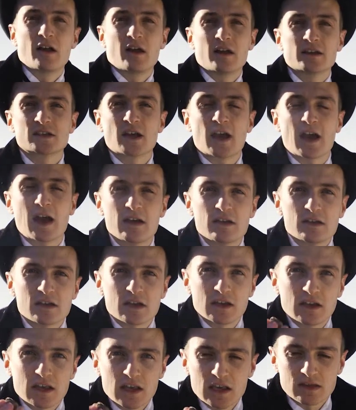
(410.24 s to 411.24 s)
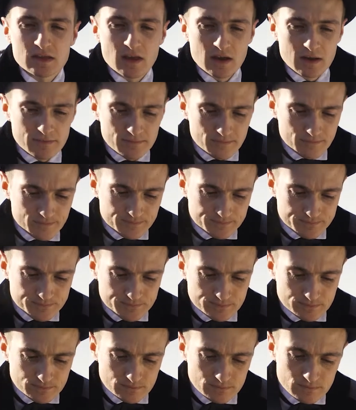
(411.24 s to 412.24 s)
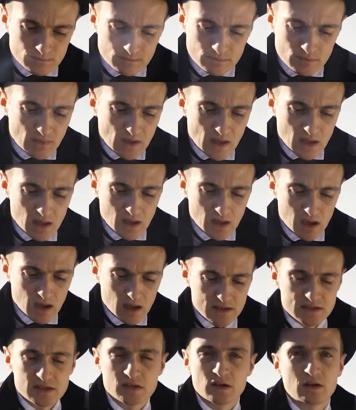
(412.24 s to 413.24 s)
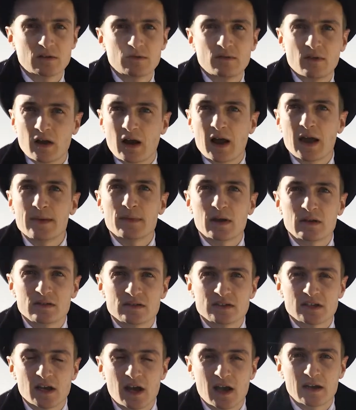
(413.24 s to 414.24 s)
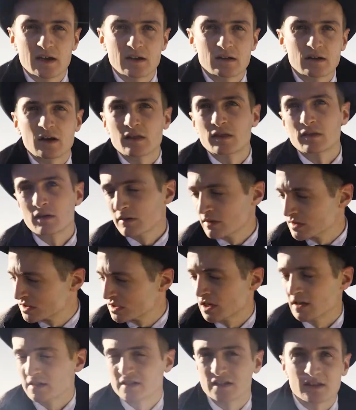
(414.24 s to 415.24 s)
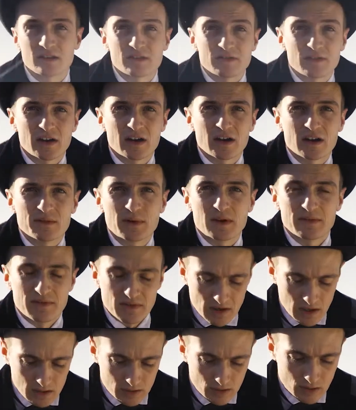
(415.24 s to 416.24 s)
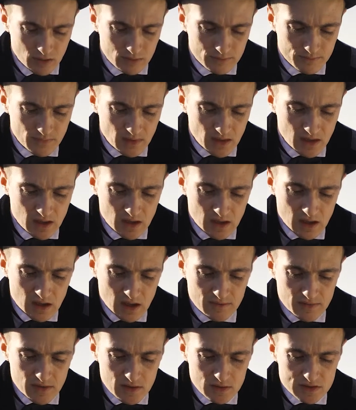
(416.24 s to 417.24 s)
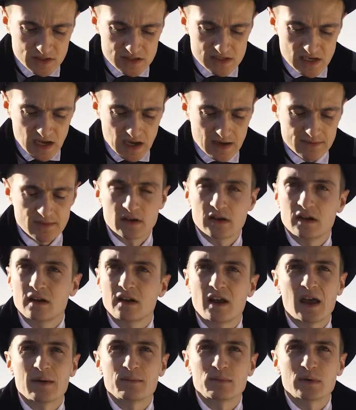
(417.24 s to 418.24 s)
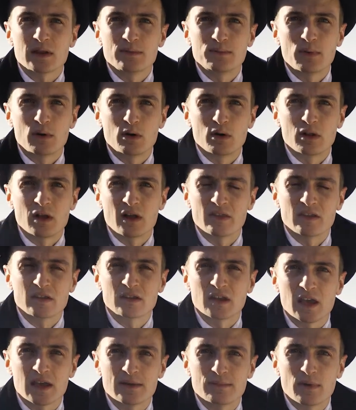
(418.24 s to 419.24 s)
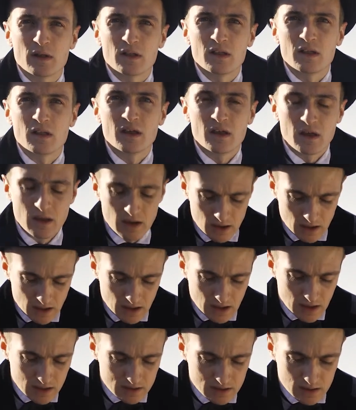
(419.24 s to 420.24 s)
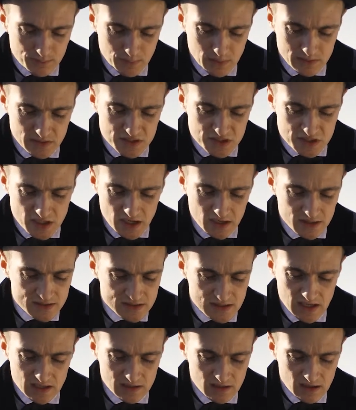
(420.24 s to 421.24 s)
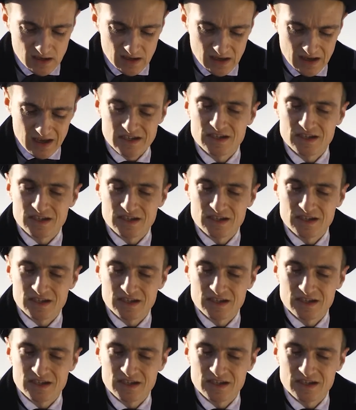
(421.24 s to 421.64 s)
So how you can eat them, so I'm outside, I'm going to throw the shells in the fire, but if you're at home, if you just have an empty bowl on the table to put the shells in, and